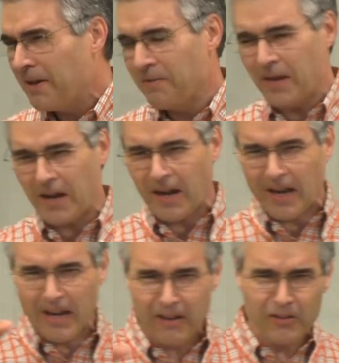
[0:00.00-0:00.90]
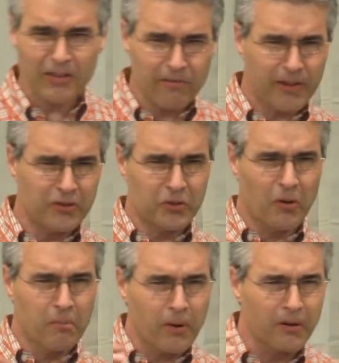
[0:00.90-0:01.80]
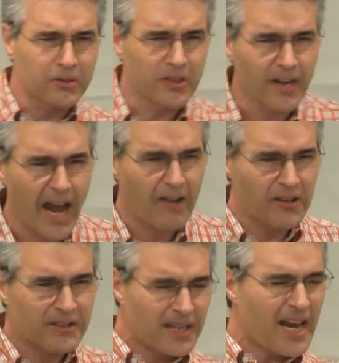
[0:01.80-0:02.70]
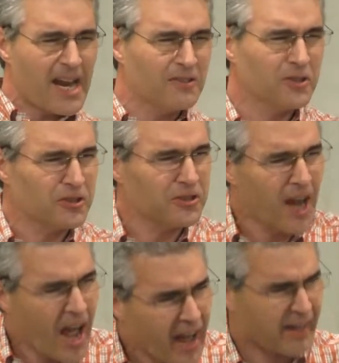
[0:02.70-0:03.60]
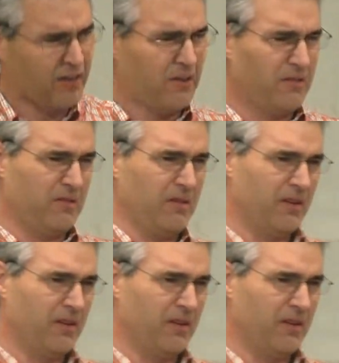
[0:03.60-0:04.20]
the individual personality and style